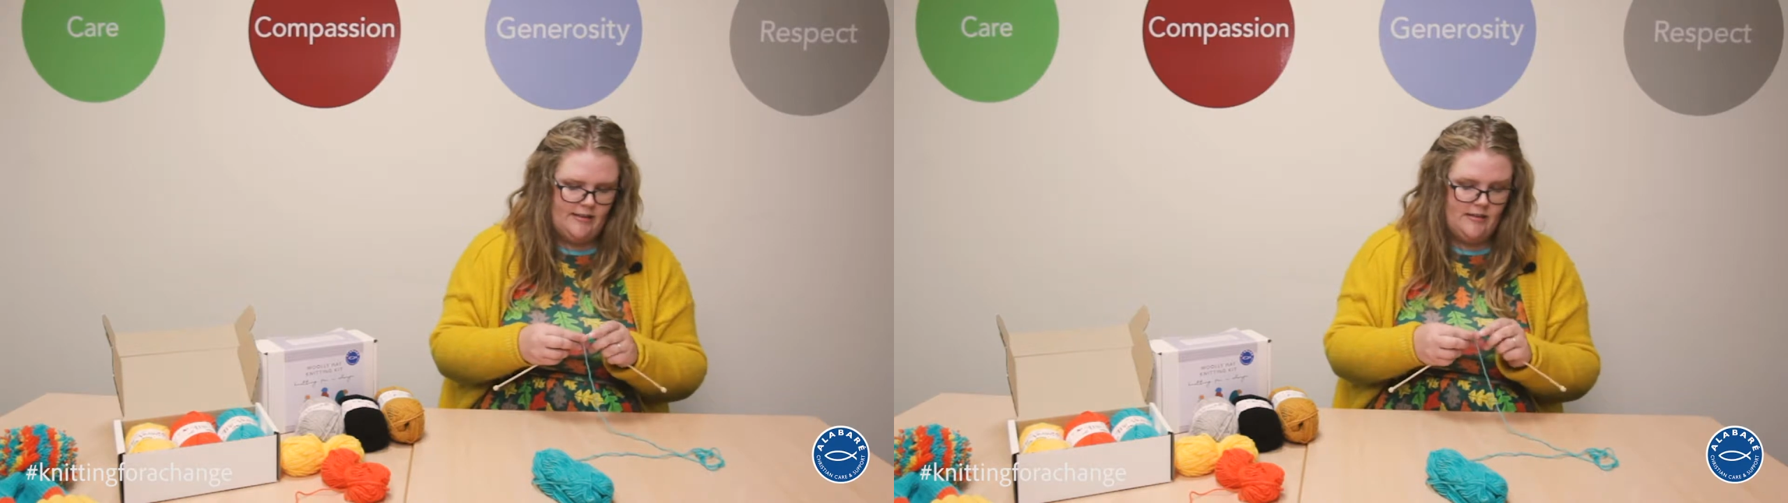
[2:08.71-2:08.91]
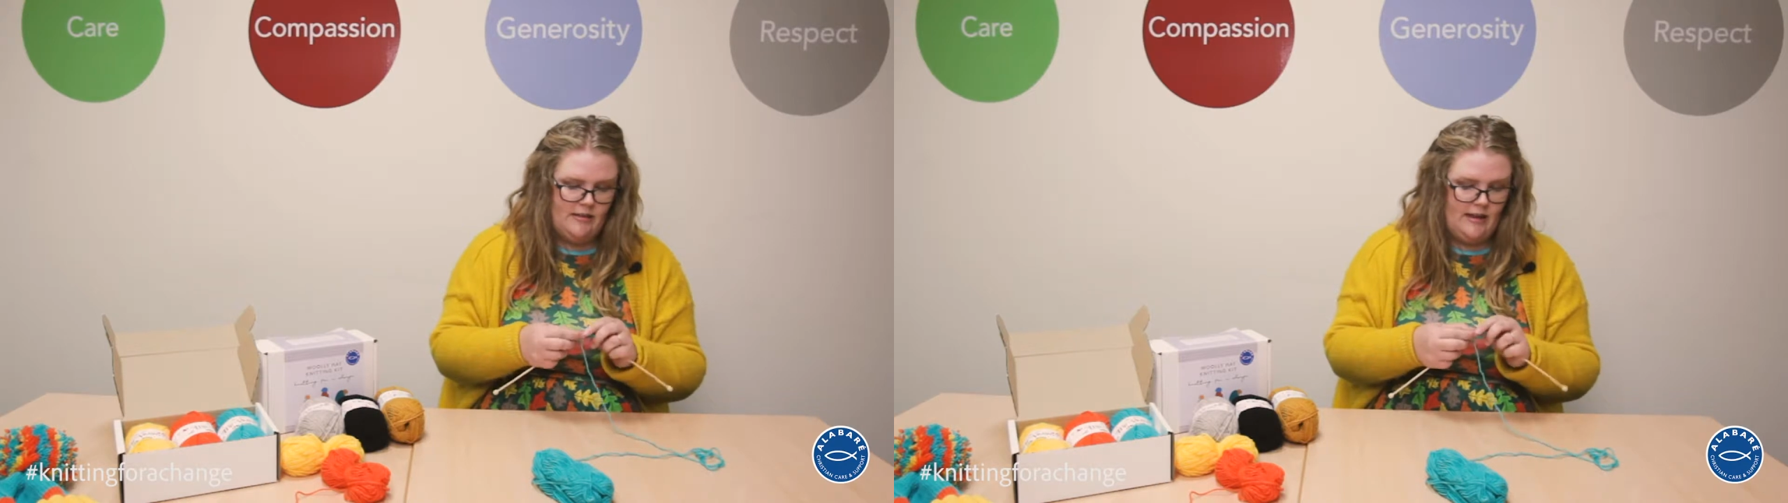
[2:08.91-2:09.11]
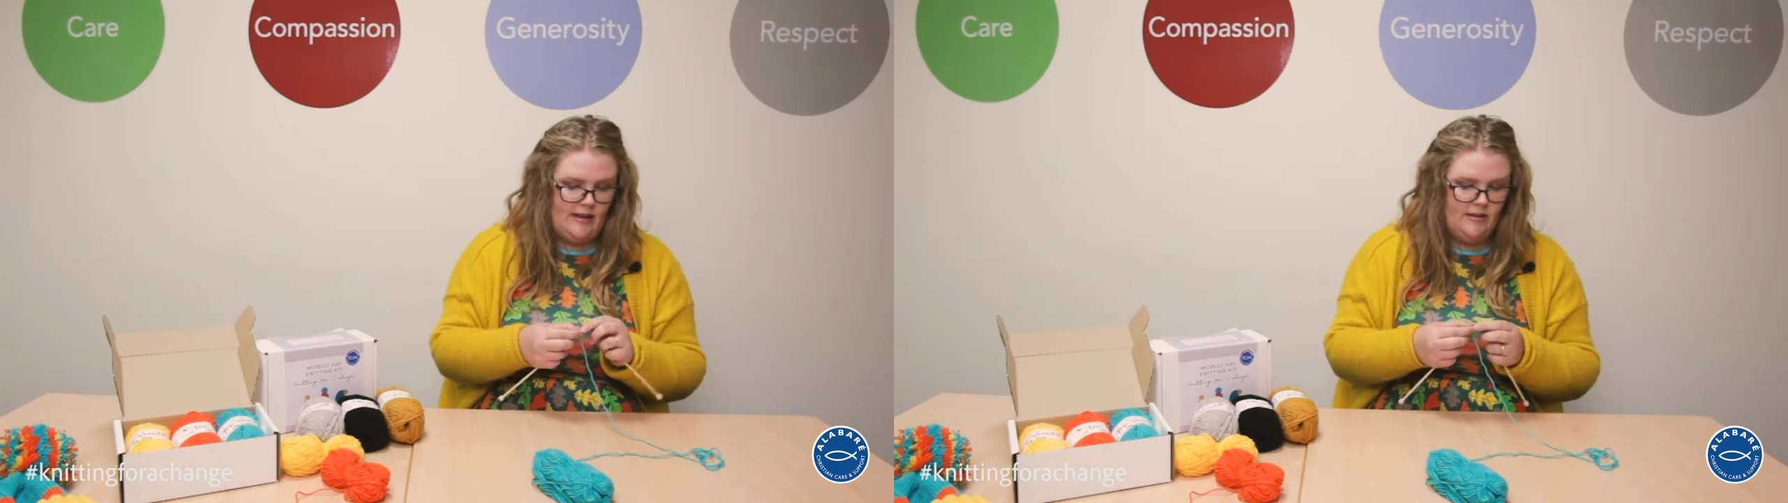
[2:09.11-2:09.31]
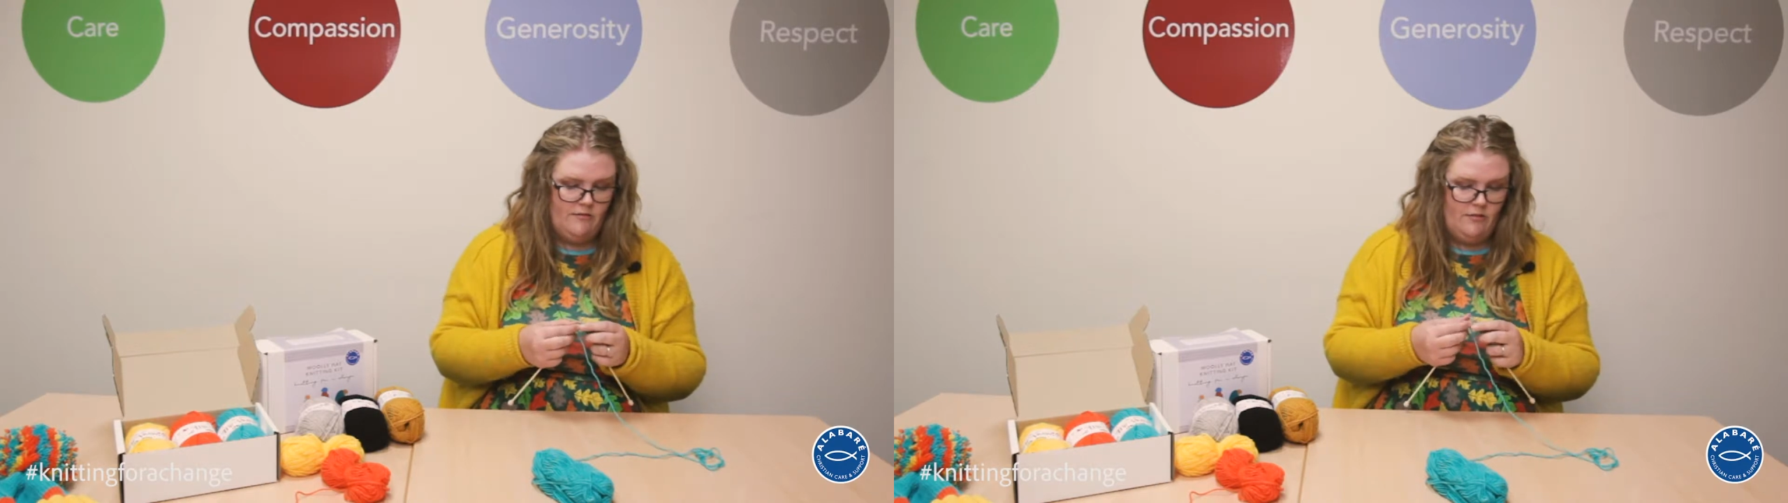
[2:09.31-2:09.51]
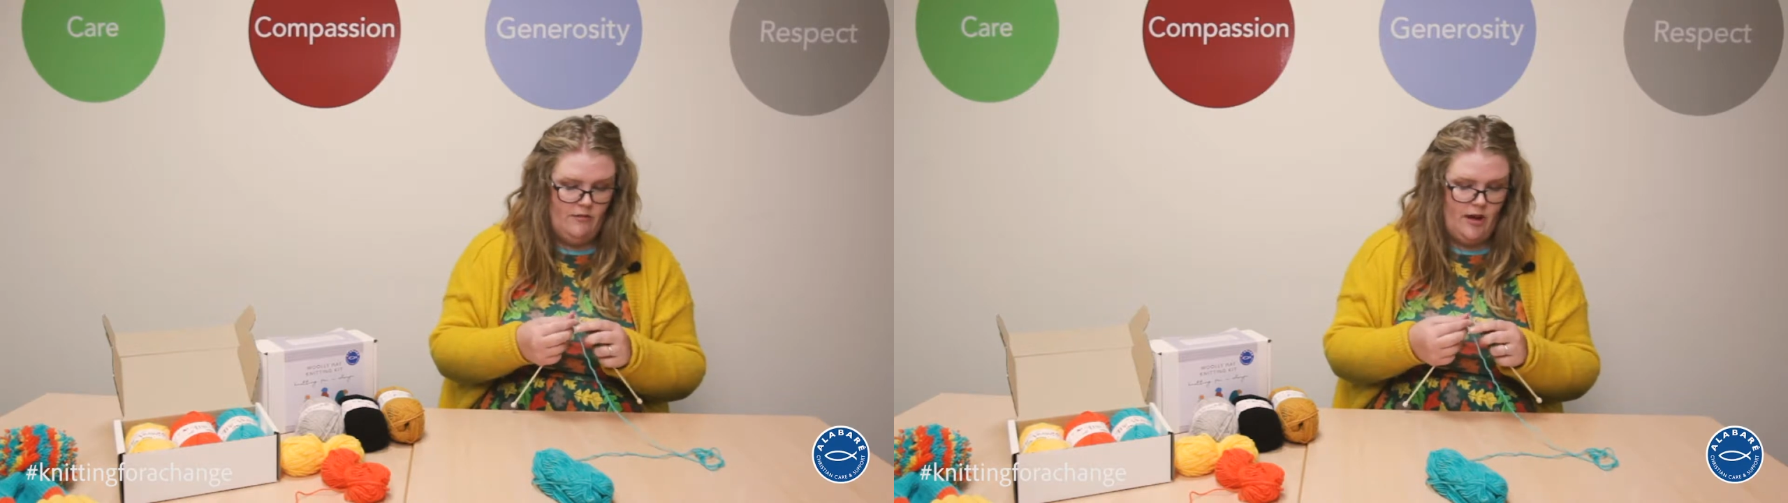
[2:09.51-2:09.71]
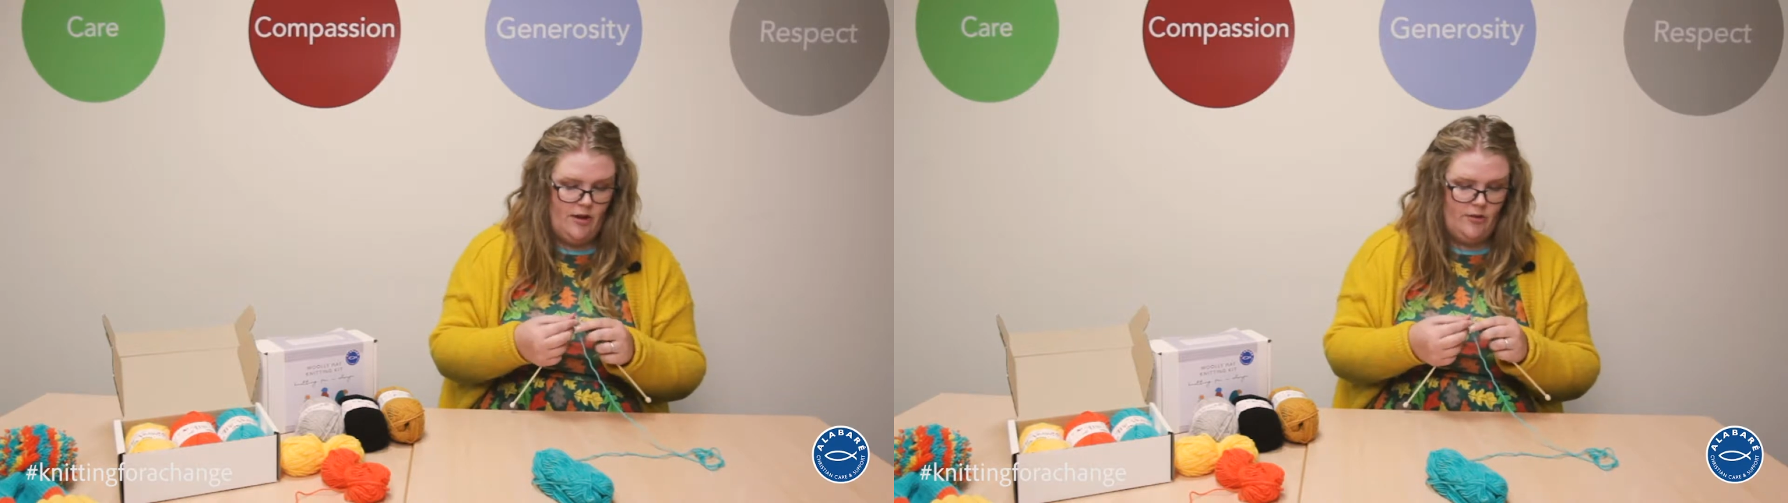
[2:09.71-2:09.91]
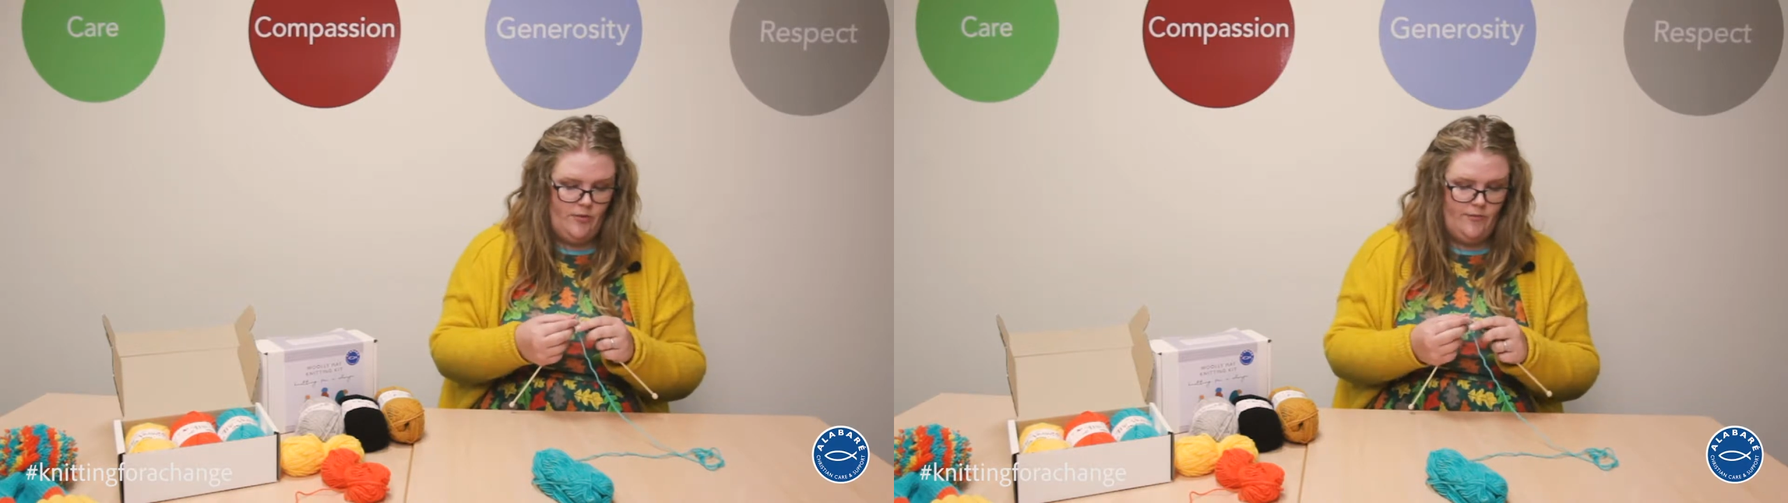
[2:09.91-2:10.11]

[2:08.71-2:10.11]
to the end of the row.